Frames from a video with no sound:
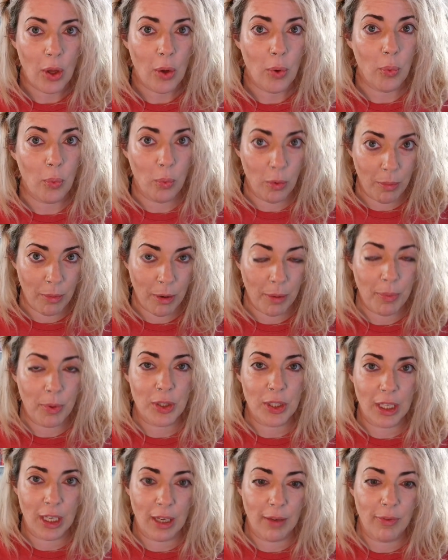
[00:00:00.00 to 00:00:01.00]
Remember
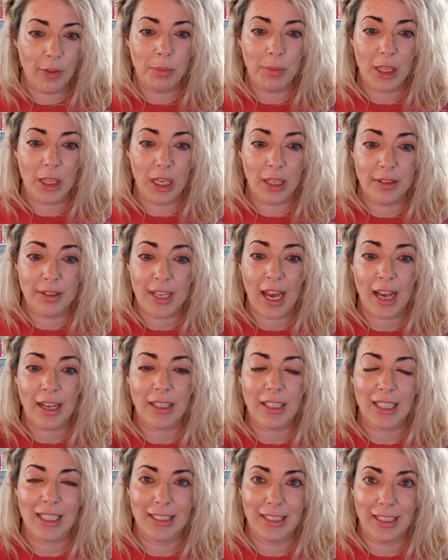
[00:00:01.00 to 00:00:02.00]
to give them the
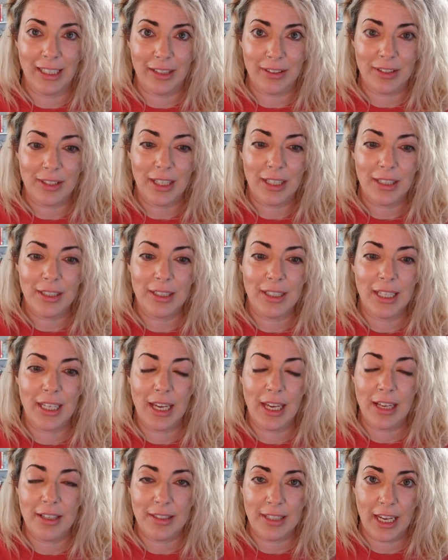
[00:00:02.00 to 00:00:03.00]
exact list.
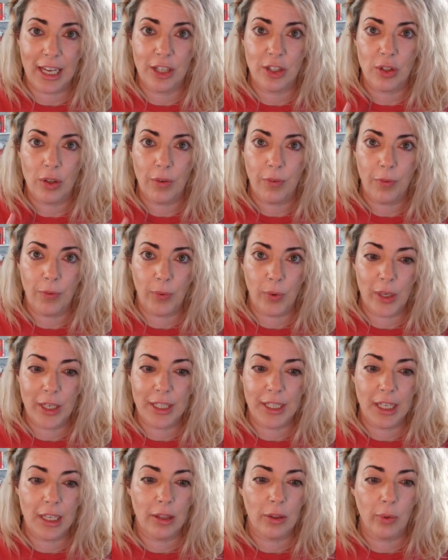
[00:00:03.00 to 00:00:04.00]
TSH, free
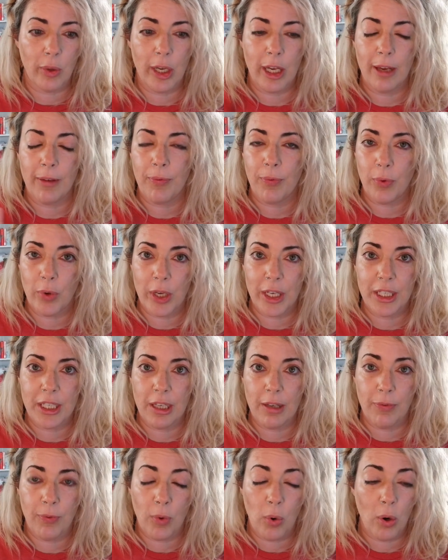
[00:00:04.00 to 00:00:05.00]
T3, free
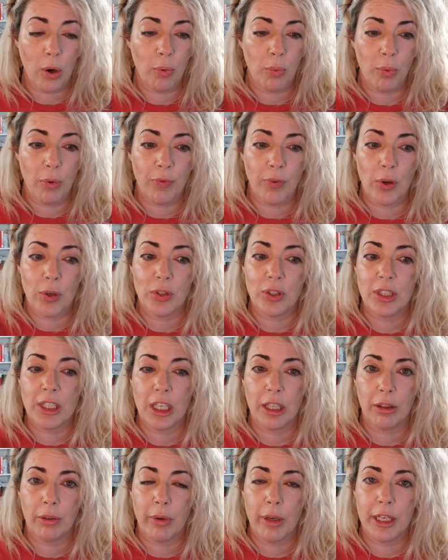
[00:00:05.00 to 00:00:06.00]
T4, reverse
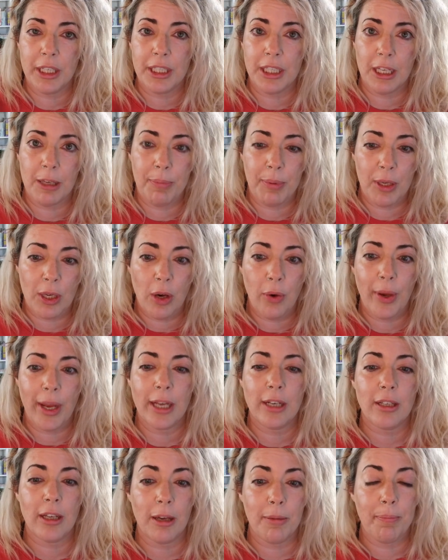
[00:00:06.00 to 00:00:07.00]
T3, TPO
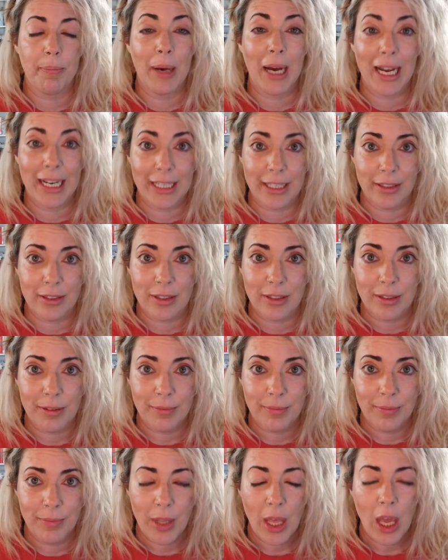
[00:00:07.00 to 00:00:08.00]
antibodies.
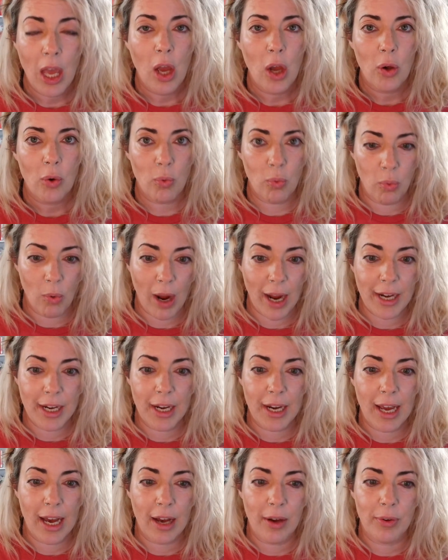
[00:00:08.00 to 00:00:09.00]
Write
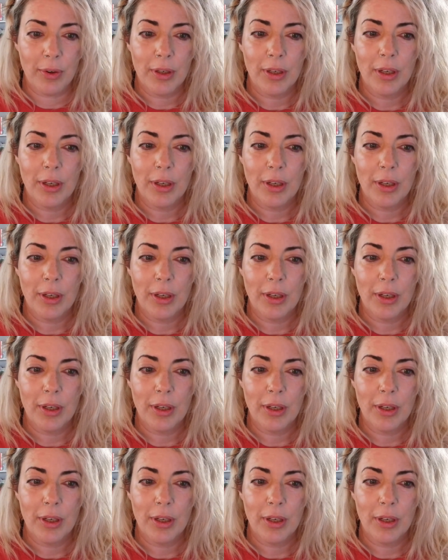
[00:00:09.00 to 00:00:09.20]
it out,